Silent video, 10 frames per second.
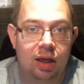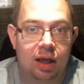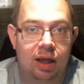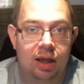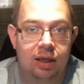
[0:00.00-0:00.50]

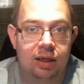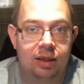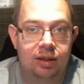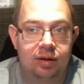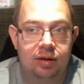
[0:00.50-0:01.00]

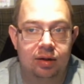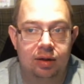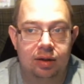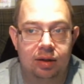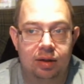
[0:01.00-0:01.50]
And
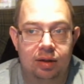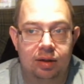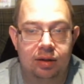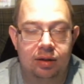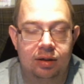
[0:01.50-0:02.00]

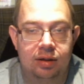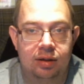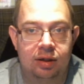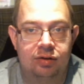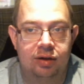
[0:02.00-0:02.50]

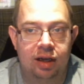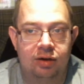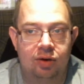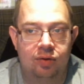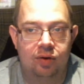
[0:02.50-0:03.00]
that's a
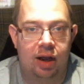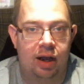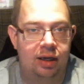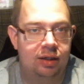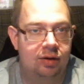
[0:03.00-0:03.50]
case of
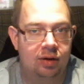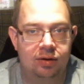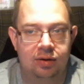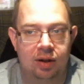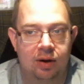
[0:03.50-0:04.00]
I
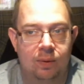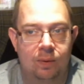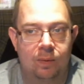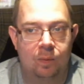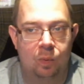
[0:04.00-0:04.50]
don't know
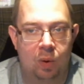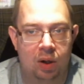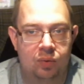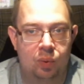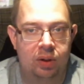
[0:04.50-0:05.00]

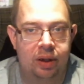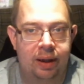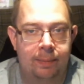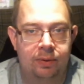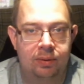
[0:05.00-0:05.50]
what will
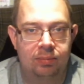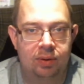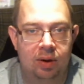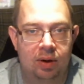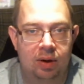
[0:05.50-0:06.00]
happen,
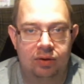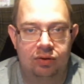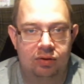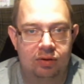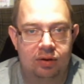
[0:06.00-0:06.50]
because